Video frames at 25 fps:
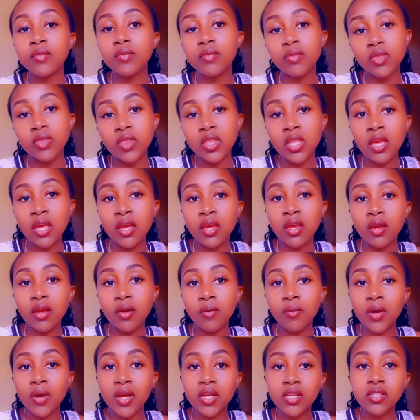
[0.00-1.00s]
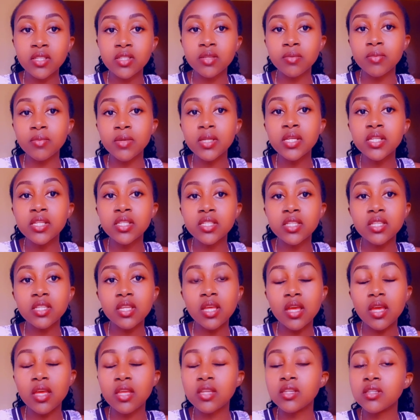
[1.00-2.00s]
the white meat
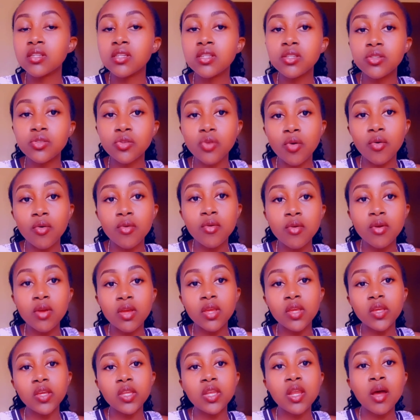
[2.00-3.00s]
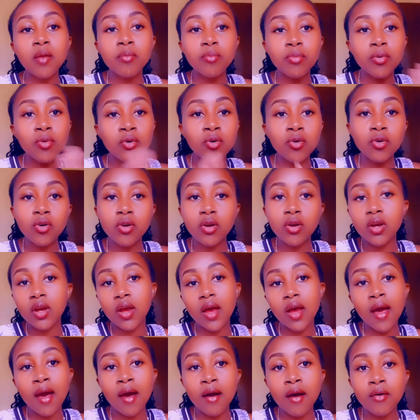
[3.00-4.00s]
and diesel. Kina pork
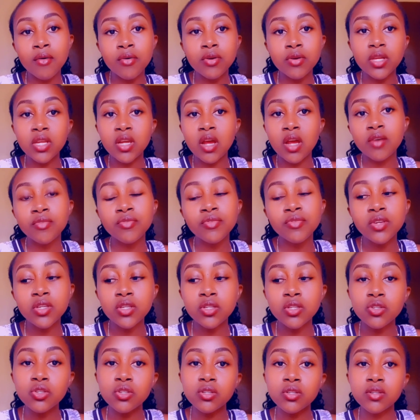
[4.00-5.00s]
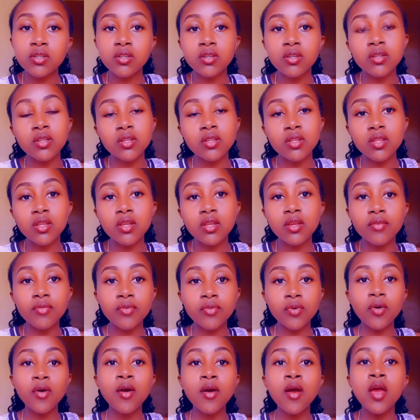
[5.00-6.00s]
au kina fish.
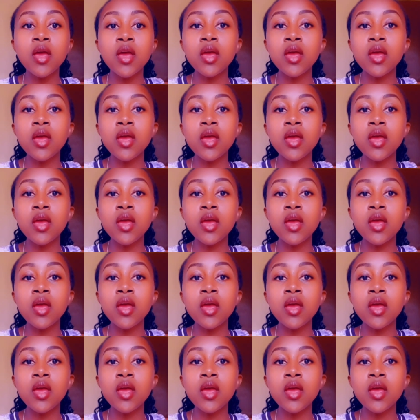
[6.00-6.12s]
Ivo.